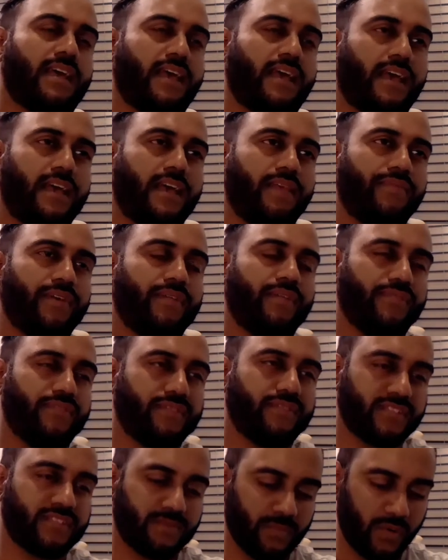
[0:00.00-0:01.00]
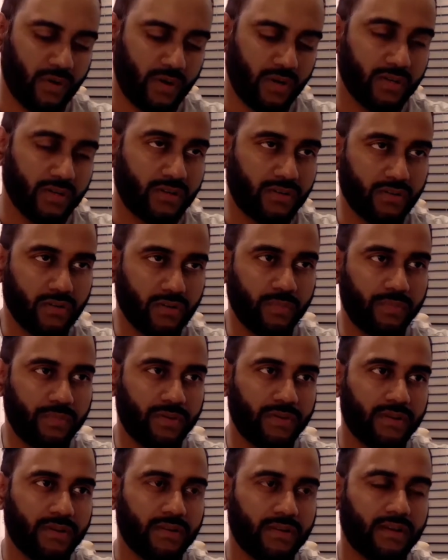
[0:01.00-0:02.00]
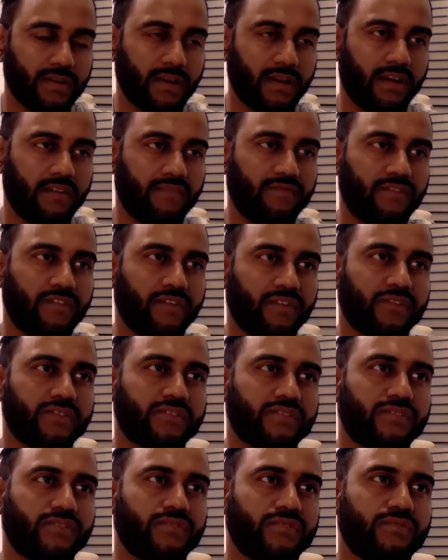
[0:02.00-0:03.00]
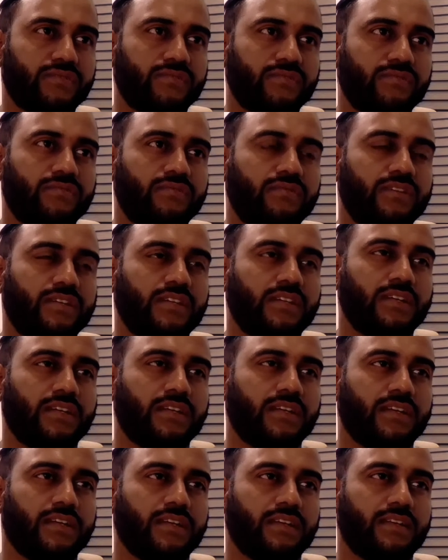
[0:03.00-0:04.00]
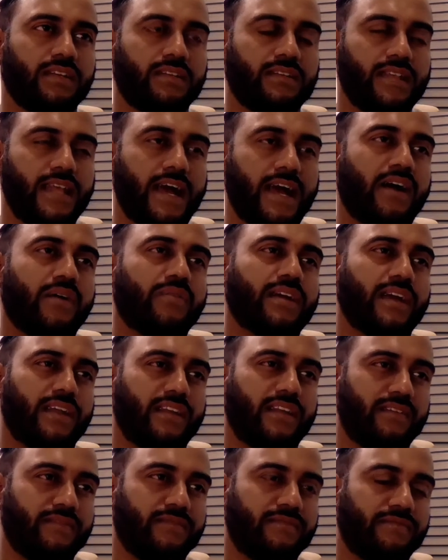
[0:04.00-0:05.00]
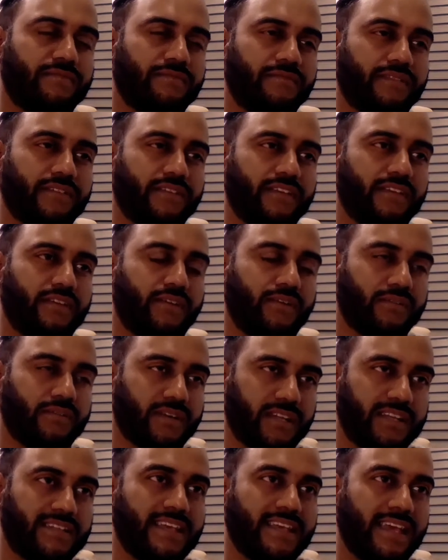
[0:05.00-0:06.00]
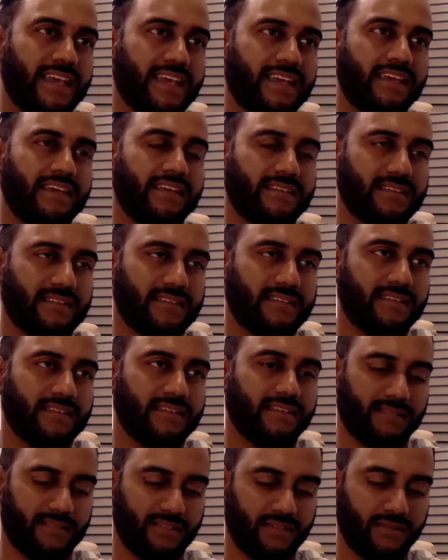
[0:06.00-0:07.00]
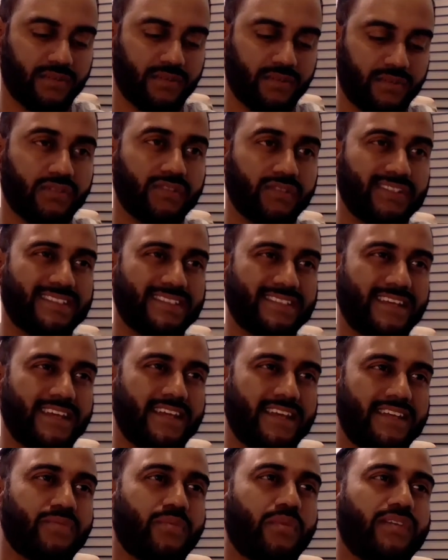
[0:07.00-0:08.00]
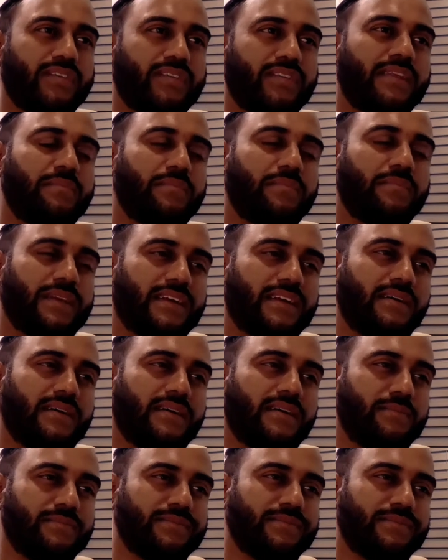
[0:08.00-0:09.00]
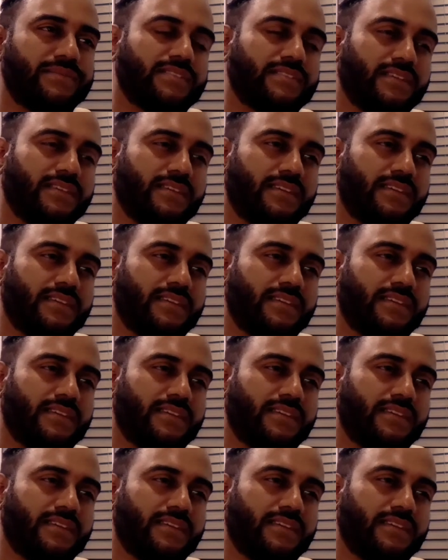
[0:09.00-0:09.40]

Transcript: And then the small group of folks who now kind of take it to a certain stage where then it becomes